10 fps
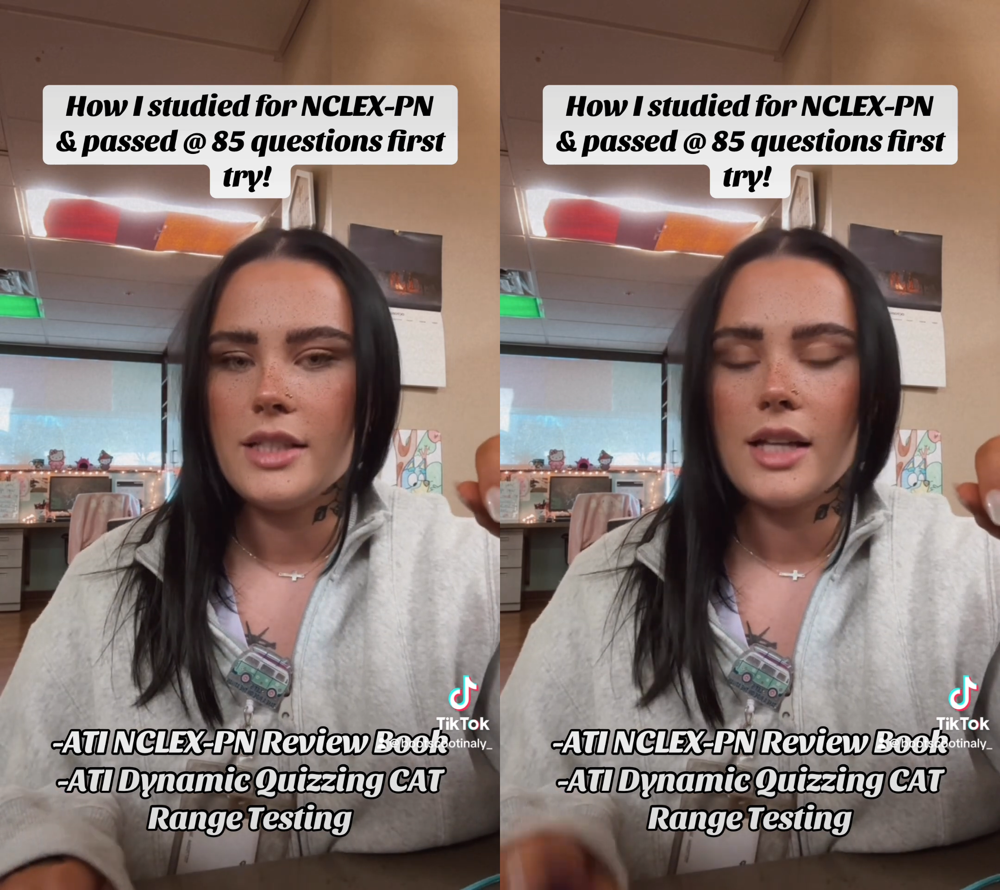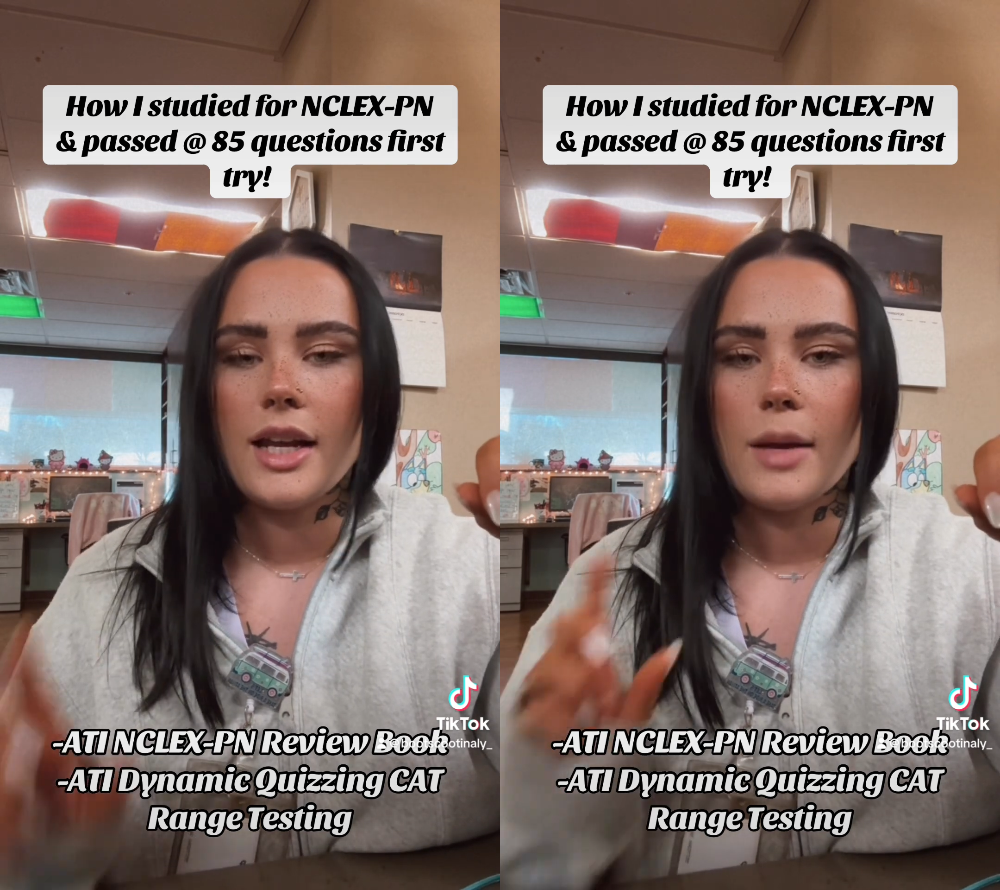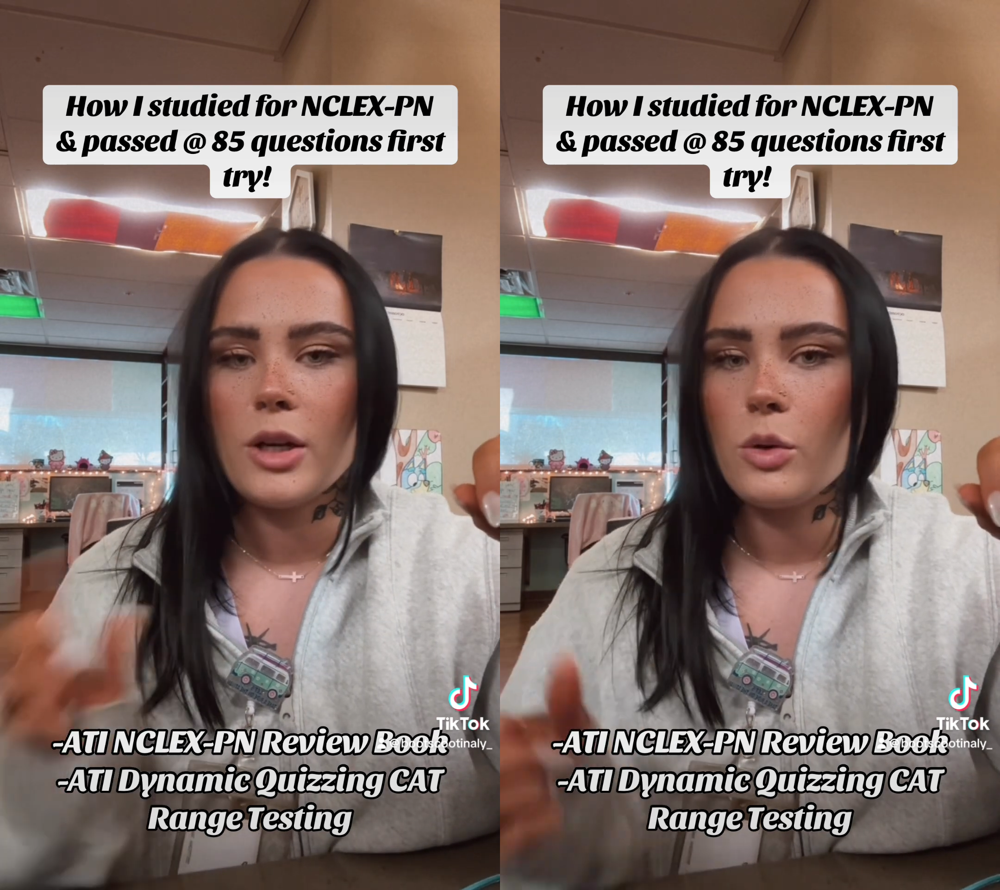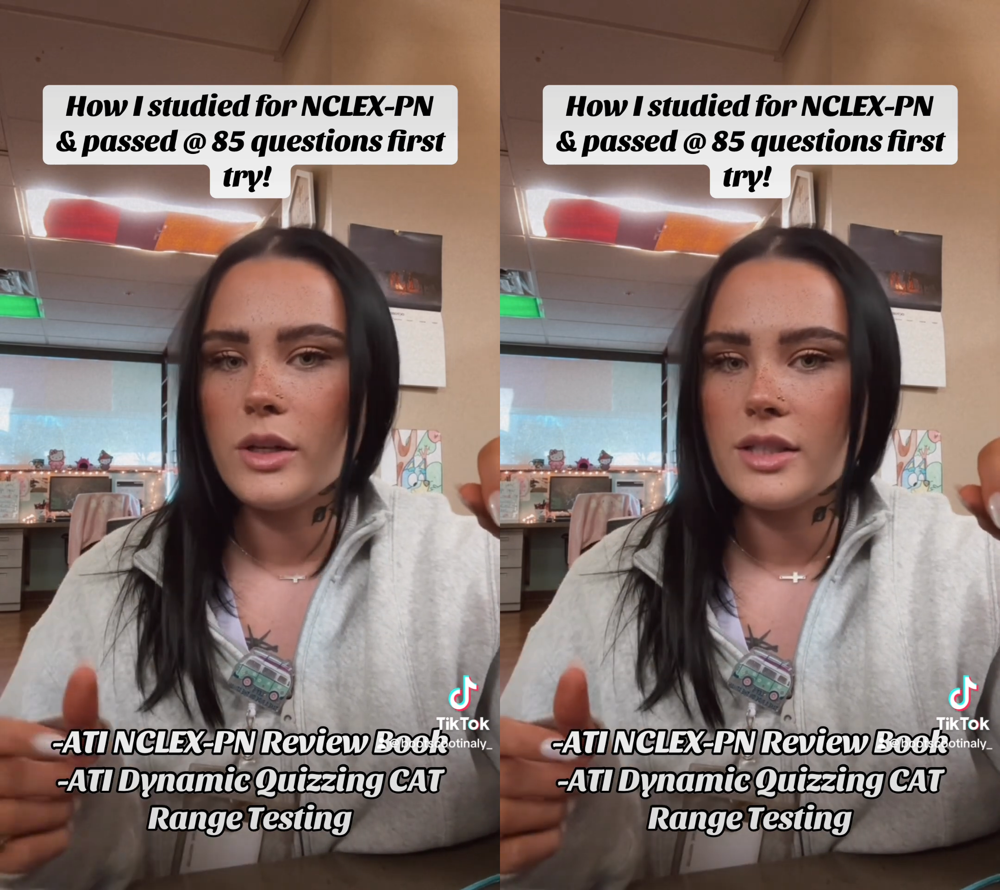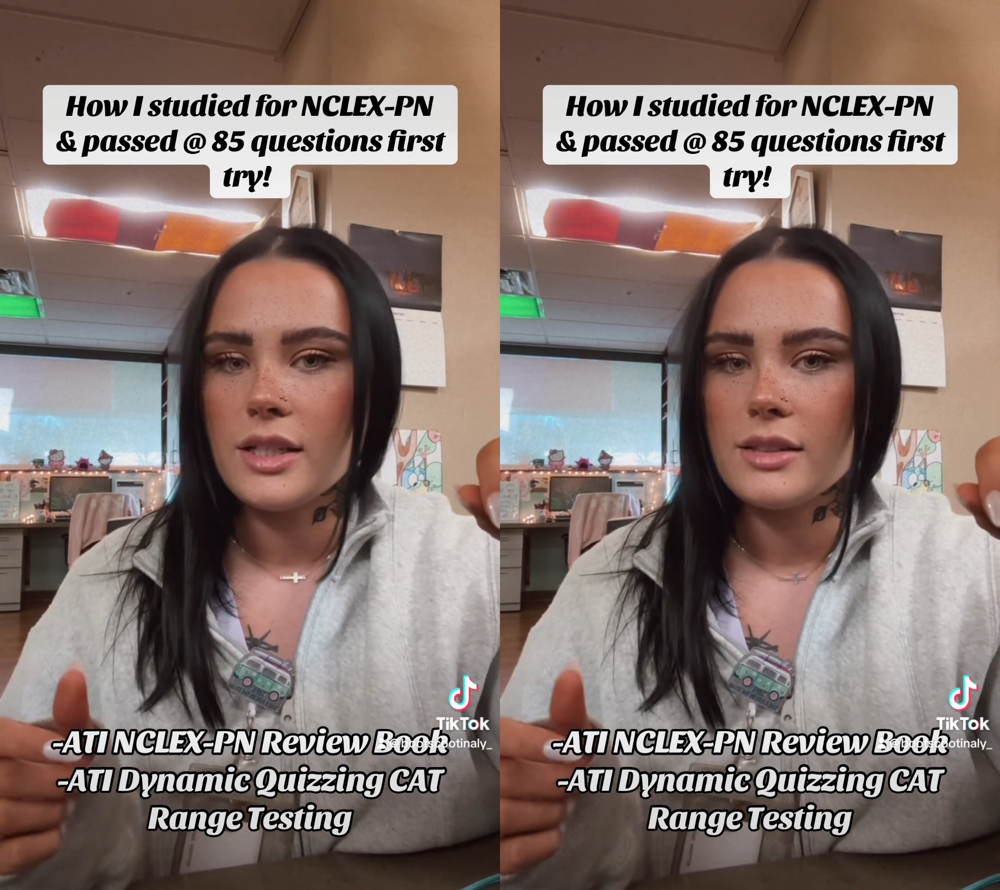dynamic
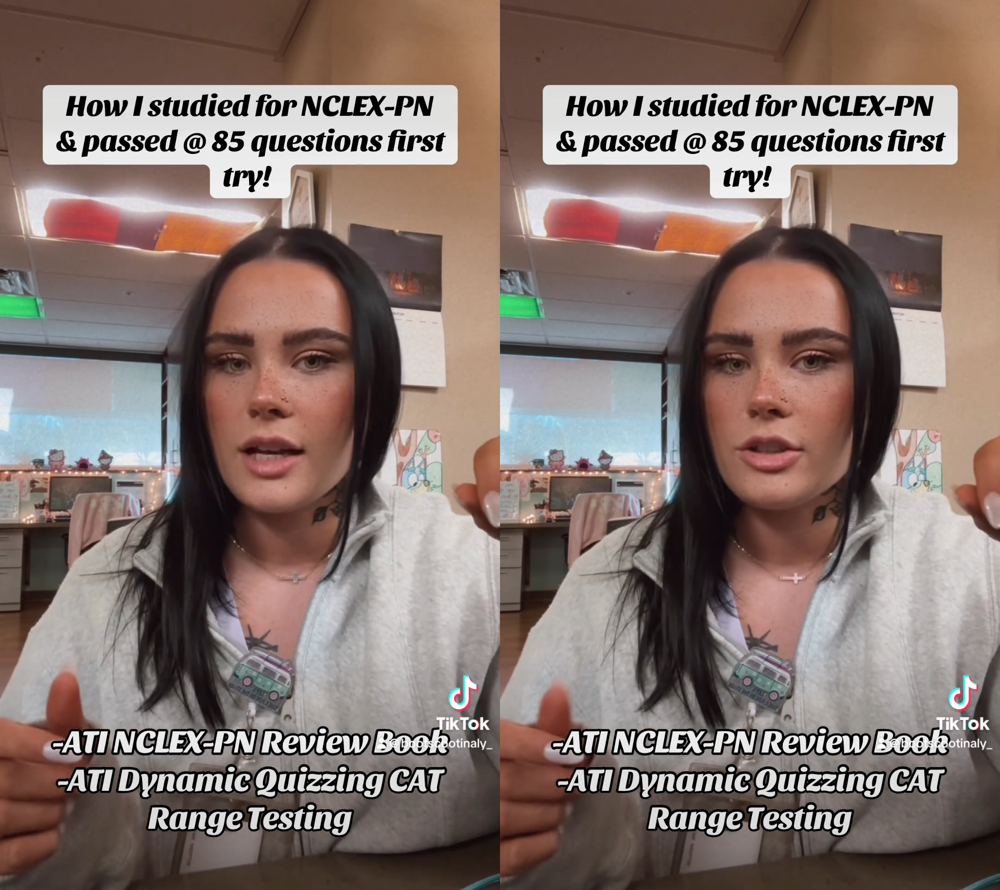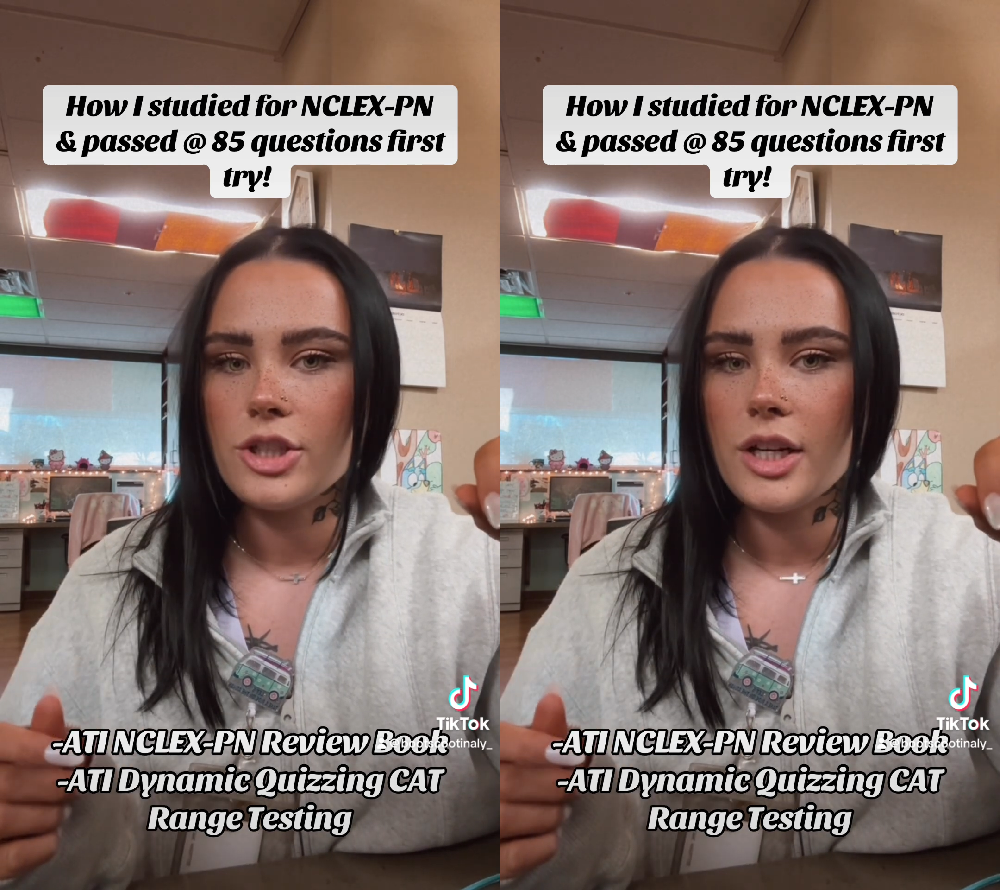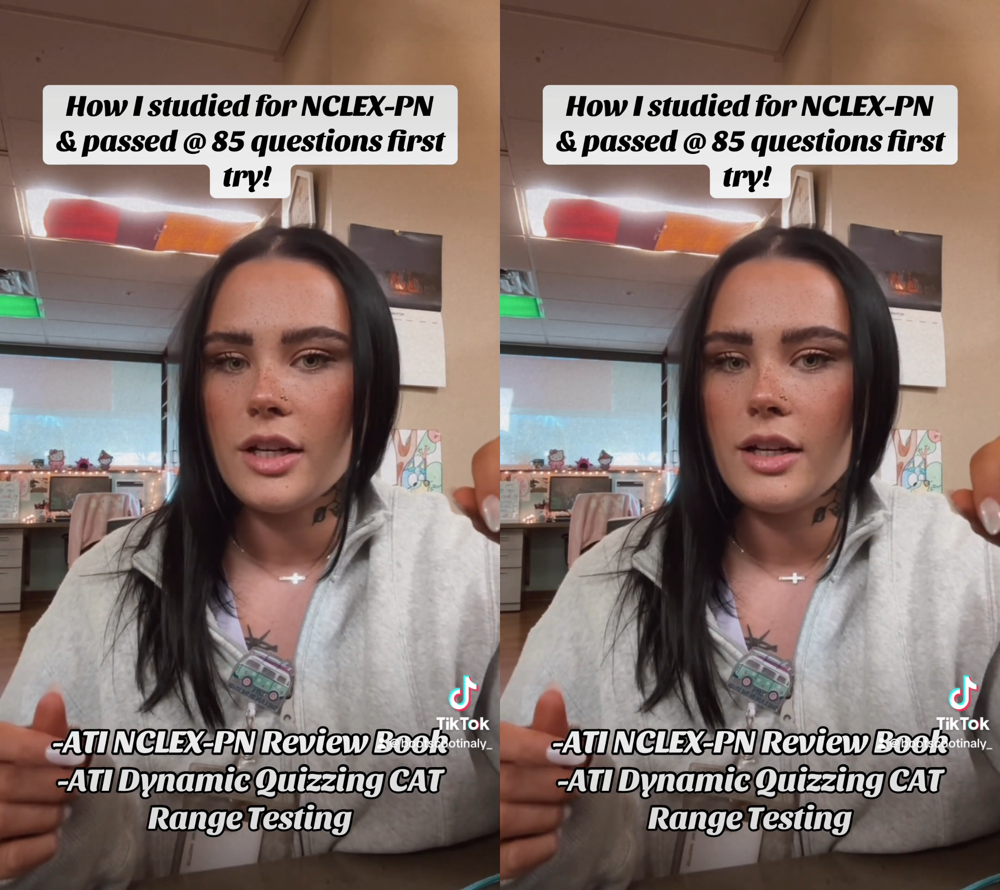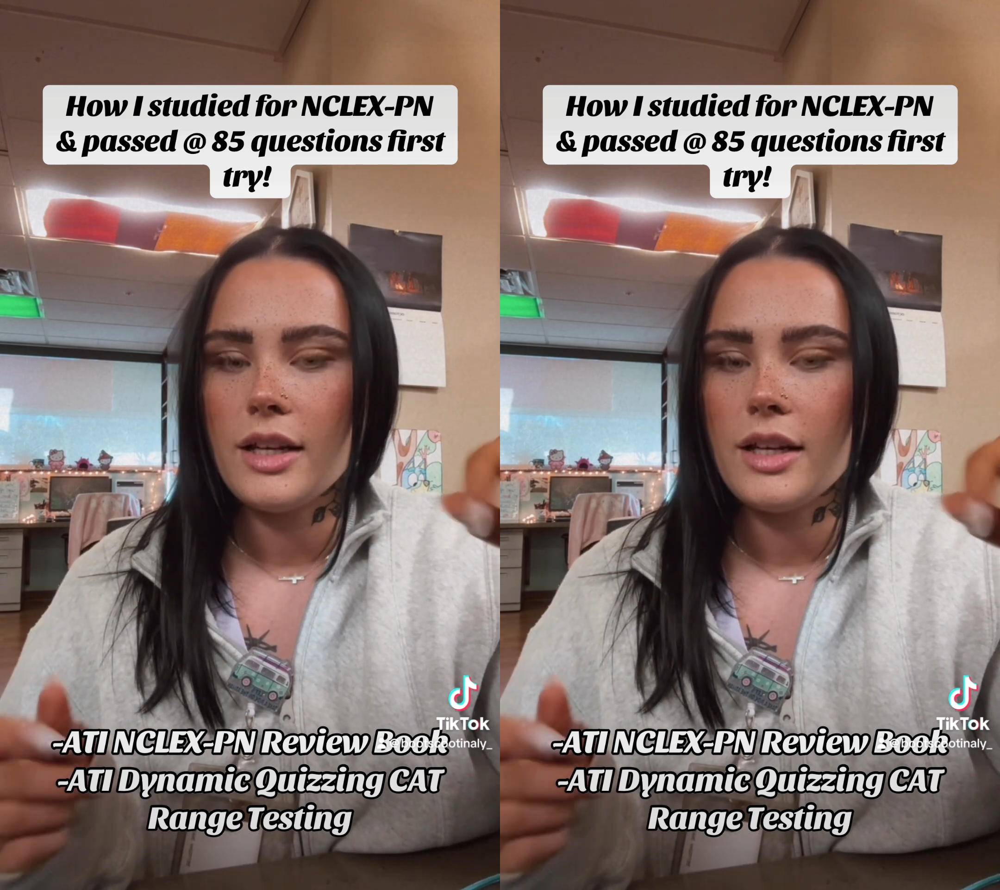quizzing section,